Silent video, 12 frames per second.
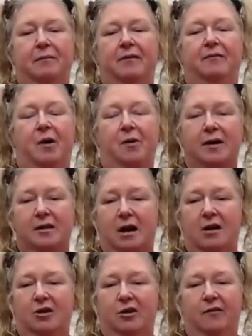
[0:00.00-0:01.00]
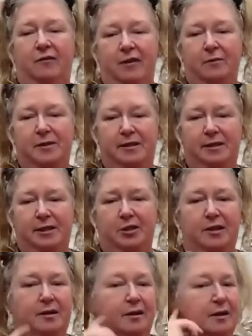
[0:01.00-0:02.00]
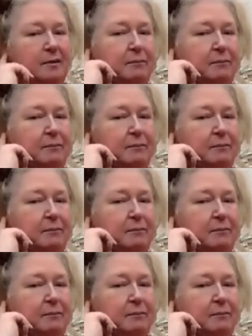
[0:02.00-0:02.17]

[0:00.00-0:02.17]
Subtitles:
Focus on your fifth position